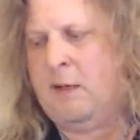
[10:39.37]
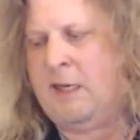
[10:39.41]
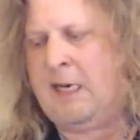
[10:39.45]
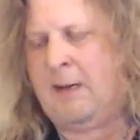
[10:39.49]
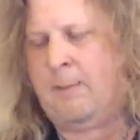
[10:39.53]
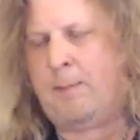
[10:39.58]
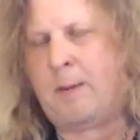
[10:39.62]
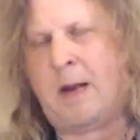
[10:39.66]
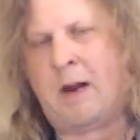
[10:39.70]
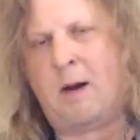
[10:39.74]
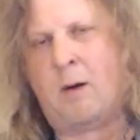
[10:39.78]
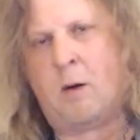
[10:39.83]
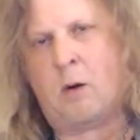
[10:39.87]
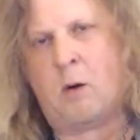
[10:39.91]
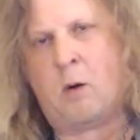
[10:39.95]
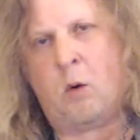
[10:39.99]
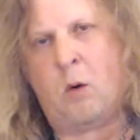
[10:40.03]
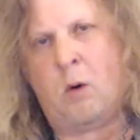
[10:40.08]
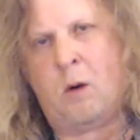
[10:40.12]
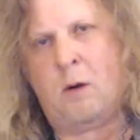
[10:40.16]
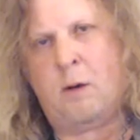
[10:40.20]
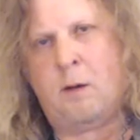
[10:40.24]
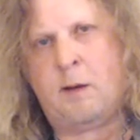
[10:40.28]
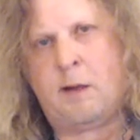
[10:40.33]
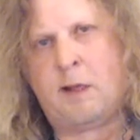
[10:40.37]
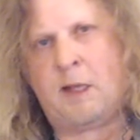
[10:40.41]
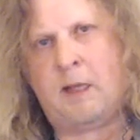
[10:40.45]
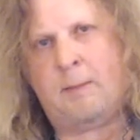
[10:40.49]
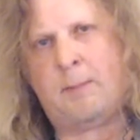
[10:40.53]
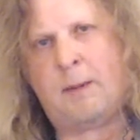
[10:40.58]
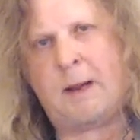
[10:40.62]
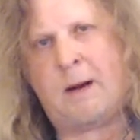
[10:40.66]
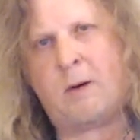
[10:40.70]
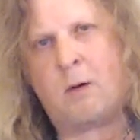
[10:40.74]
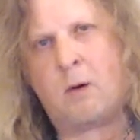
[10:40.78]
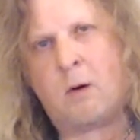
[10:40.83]
D power chord, C
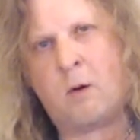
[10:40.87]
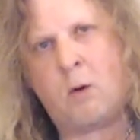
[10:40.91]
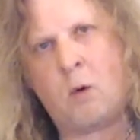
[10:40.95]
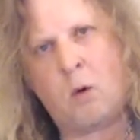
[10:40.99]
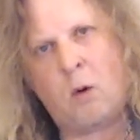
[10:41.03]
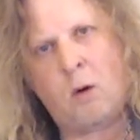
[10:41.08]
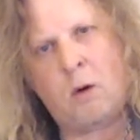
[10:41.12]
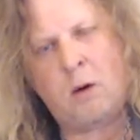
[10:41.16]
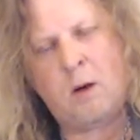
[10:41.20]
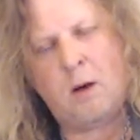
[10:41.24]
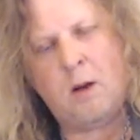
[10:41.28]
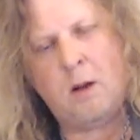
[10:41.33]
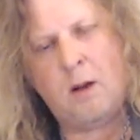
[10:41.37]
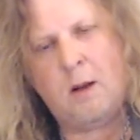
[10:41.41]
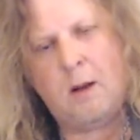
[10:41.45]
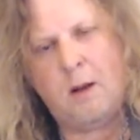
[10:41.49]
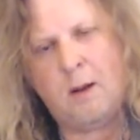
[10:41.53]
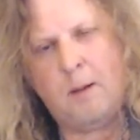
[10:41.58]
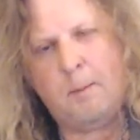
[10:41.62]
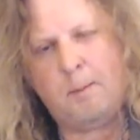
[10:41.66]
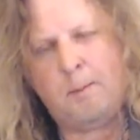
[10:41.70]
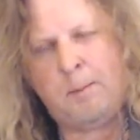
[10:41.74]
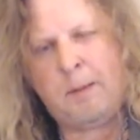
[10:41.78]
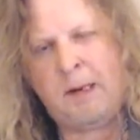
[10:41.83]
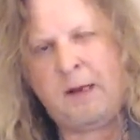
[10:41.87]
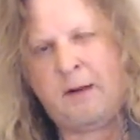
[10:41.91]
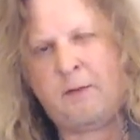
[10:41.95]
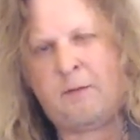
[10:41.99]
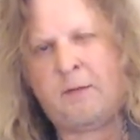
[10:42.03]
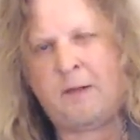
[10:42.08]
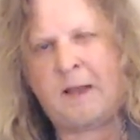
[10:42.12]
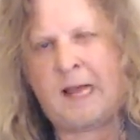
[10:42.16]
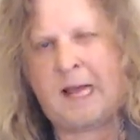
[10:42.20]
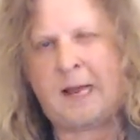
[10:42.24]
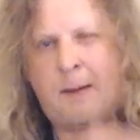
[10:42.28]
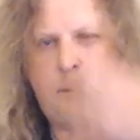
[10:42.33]
power chord, B
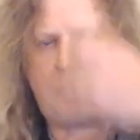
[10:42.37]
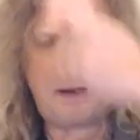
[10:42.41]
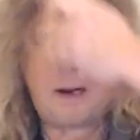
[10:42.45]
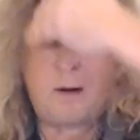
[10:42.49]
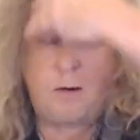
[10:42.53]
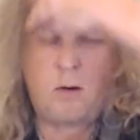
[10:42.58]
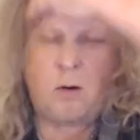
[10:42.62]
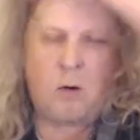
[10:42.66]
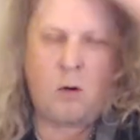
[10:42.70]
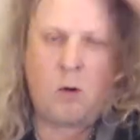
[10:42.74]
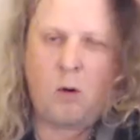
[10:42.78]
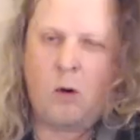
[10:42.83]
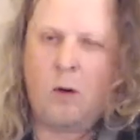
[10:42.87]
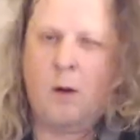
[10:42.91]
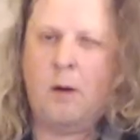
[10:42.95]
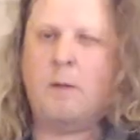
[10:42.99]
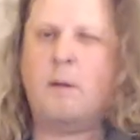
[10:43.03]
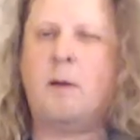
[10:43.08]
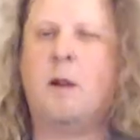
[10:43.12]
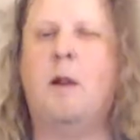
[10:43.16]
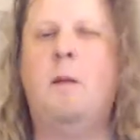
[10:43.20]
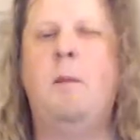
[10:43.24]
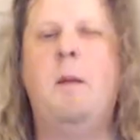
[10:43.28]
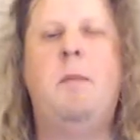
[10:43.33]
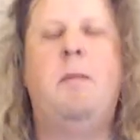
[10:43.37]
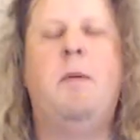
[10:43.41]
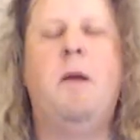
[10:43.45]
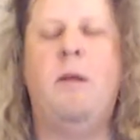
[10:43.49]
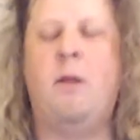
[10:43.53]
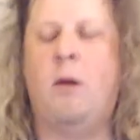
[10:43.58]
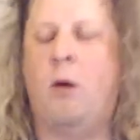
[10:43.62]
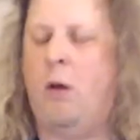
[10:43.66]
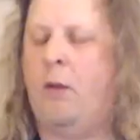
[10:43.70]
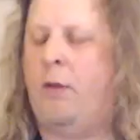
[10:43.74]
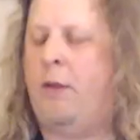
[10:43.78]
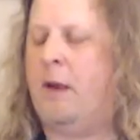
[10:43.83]
flat power chord. So let me play
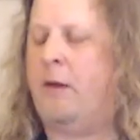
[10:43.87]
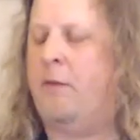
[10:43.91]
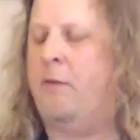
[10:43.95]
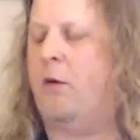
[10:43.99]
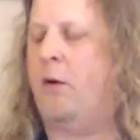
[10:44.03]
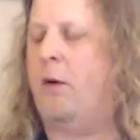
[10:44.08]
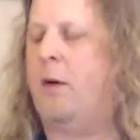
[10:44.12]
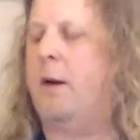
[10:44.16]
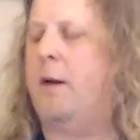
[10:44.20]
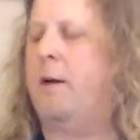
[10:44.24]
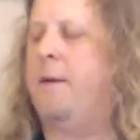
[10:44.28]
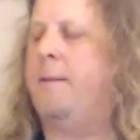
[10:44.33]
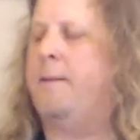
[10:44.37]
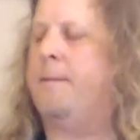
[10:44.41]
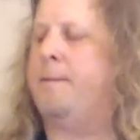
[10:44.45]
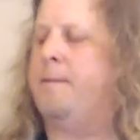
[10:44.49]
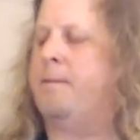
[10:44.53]
the whole thing for you.